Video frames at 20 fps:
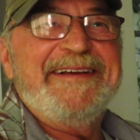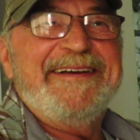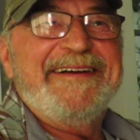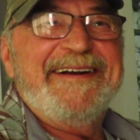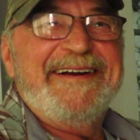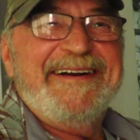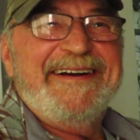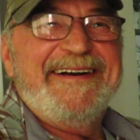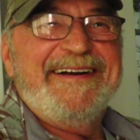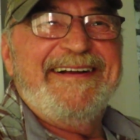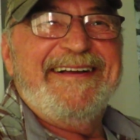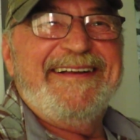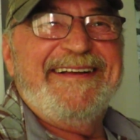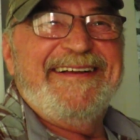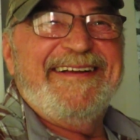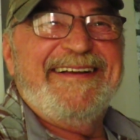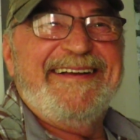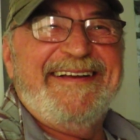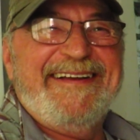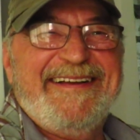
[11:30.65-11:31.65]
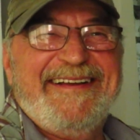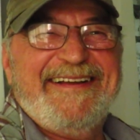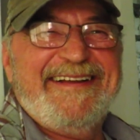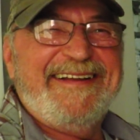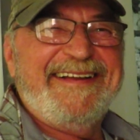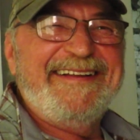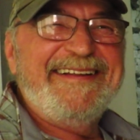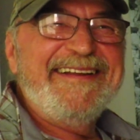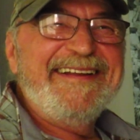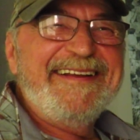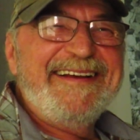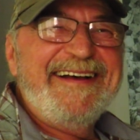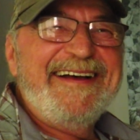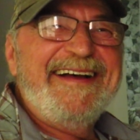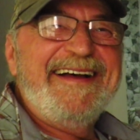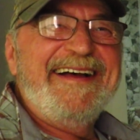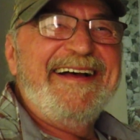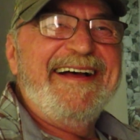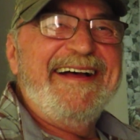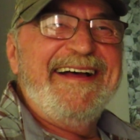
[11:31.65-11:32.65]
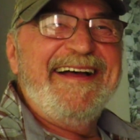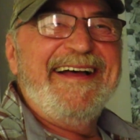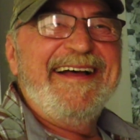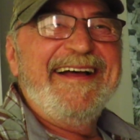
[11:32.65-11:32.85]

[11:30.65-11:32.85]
here.